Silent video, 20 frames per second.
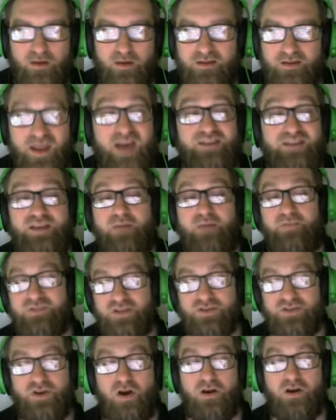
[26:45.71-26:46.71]
Next up is
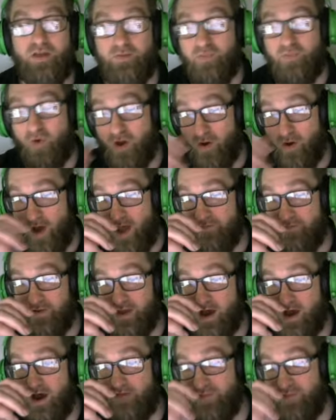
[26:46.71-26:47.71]
this card, Emporio Ivankov.